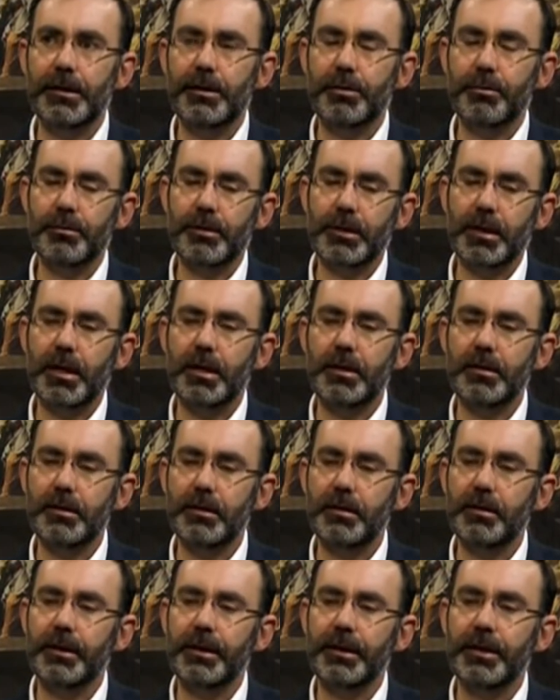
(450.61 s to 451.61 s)
So he was
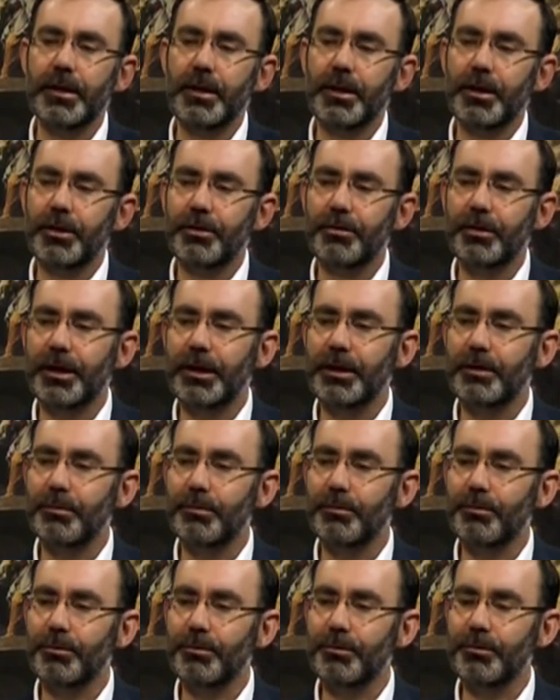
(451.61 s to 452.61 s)
constantly trying to
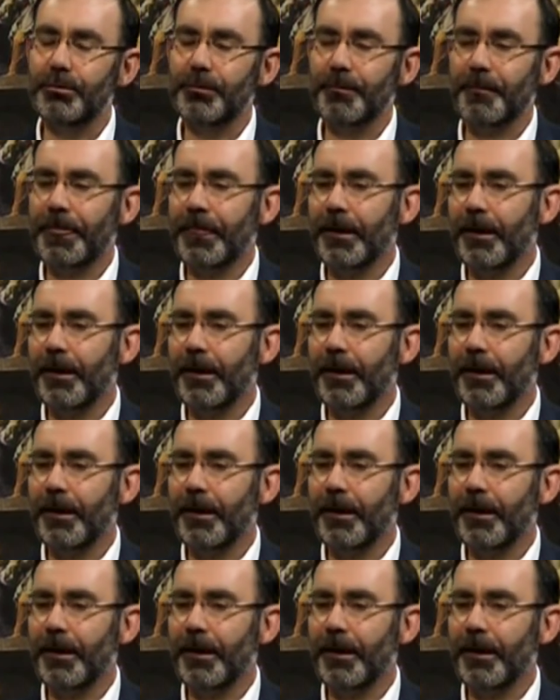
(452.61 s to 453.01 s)
improve.